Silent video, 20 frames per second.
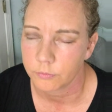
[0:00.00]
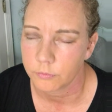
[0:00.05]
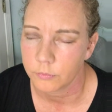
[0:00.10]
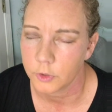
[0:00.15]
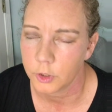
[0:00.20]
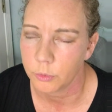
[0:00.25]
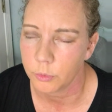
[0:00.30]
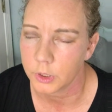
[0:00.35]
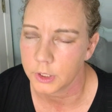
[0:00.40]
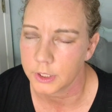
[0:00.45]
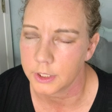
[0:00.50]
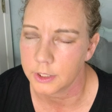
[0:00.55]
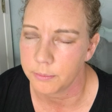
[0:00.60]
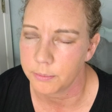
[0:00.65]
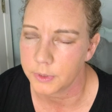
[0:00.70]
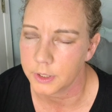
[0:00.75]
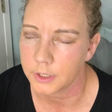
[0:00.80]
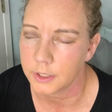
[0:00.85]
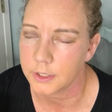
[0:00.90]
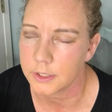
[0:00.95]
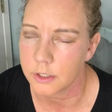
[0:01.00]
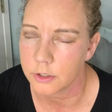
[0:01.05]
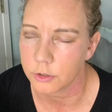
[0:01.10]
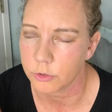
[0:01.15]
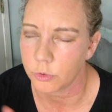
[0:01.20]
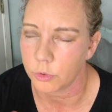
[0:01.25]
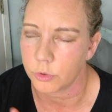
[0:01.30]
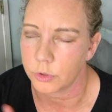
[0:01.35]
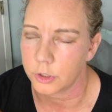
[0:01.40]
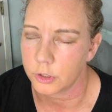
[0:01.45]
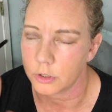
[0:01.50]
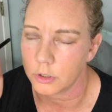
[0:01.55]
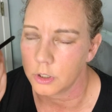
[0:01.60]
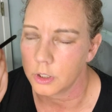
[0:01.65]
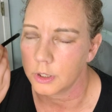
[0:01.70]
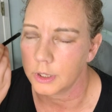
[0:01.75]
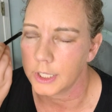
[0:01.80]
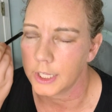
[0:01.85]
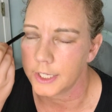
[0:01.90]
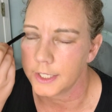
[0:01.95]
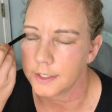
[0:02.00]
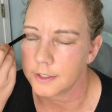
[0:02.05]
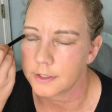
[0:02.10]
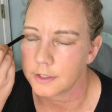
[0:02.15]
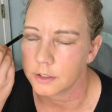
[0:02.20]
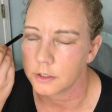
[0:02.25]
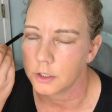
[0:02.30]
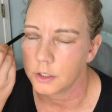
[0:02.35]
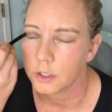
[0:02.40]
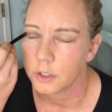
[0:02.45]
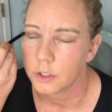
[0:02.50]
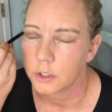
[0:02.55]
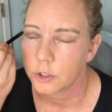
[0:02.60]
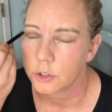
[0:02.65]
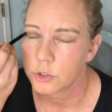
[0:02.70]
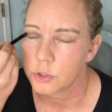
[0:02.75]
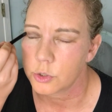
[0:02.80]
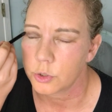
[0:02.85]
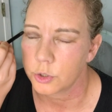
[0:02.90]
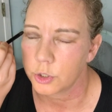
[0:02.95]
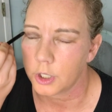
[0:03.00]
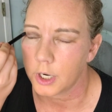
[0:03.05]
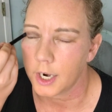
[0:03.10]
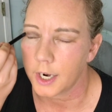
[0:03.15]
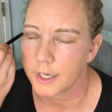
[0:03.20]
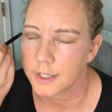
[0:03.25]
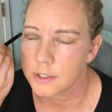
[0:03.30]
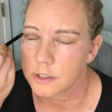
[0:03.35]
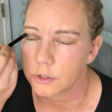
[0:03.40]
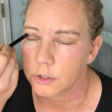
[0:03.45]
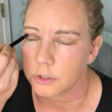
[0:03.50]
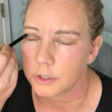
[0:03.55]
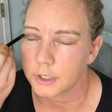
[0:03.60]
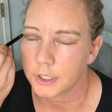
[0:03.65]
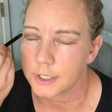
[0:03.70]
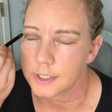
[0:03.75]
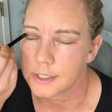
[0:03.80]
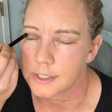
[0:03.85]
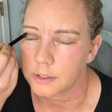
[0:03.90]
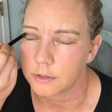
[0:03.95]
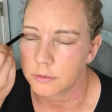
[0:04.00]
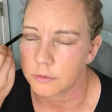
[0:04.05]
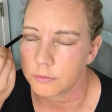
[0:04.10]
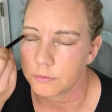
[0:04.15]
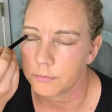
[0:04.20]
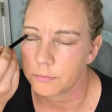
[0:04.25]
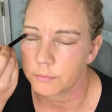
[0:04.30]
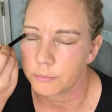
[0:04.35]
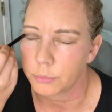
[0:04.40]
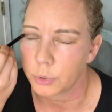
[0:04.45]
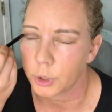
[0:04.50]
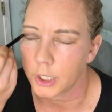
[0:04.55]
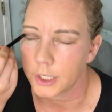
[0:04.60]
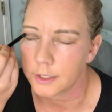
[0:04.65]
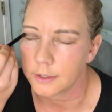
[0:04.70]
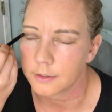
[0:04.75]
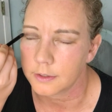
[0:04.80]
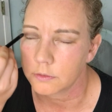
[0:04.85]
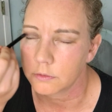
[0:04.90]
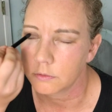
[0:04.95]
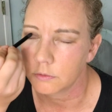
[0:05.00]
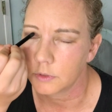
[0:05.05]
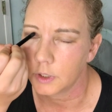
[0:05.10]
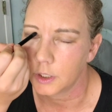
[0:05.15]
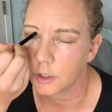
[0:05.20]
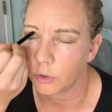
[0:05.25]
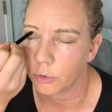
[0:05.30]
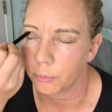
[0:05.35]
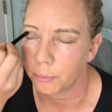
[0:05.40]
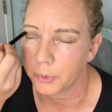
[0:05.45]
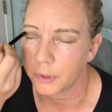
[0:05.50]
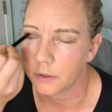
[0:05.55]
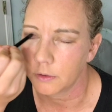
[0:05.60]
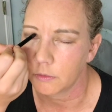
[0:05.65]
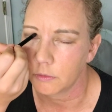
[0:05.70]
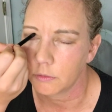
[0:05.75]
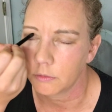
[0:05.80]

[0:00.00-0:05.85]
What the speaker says: You want to keep the inner corner light so your eyes look nice and bright and open,